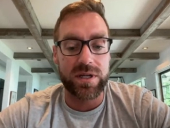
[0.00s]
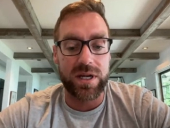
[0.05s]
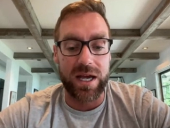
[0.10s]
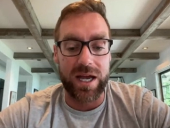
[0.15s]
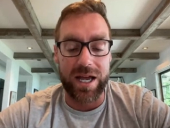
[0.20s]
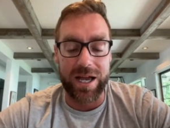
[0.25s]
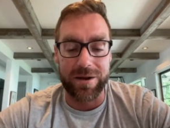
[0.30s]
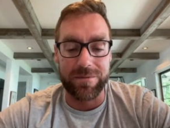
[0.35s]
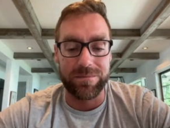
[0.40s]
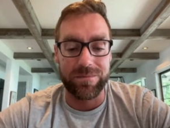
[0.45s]

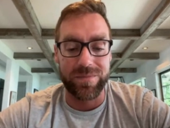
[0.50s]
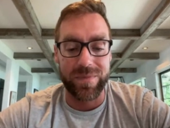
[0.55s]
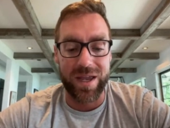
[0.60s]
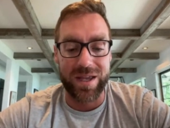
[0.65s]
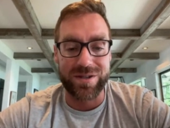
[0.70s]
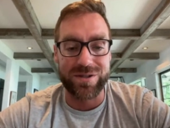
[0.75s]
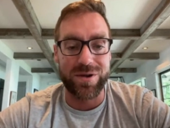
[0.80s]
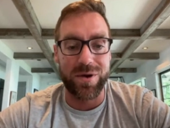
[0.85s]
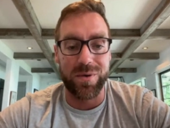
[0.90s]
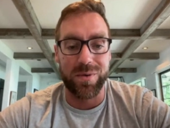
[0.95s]

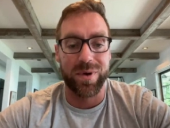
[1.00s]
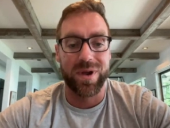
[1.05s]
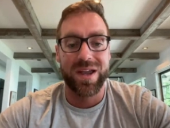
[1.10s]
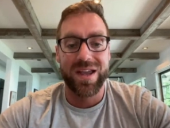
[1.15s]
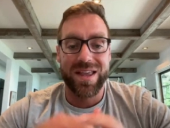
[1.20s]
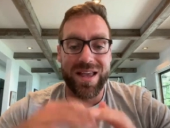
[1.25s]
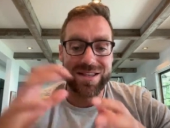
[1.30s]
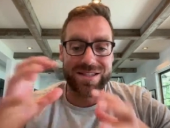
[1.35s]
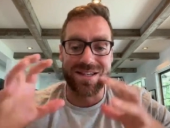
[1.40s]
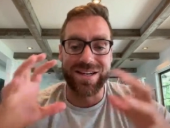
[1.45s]
And so
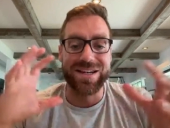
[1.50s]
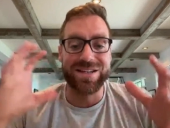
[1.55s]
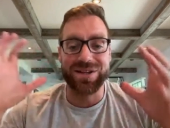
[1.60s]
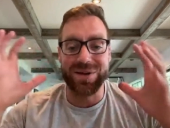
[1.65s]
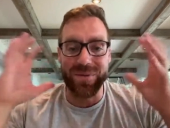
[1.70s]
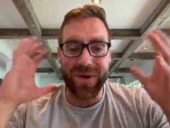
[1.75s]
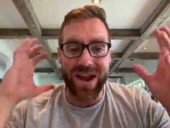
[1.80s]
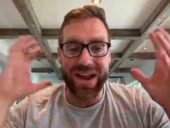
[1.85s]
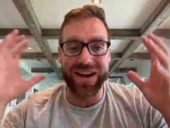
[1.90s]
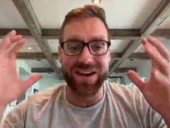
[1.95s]
that's an easy
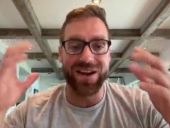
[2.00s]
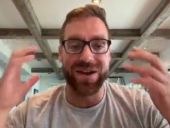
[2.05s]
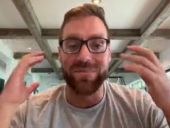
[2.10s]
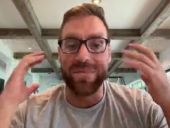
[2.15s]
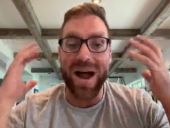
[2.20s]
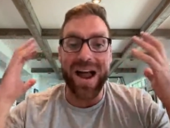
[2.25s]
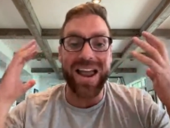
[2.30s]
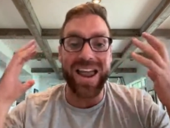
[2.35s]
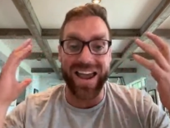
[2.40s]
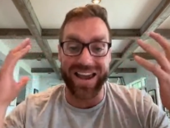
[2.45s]
way to, in
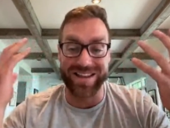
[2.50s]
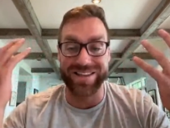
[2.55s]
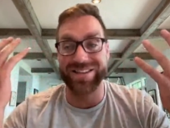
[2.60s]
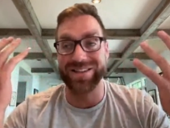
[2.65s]
my head,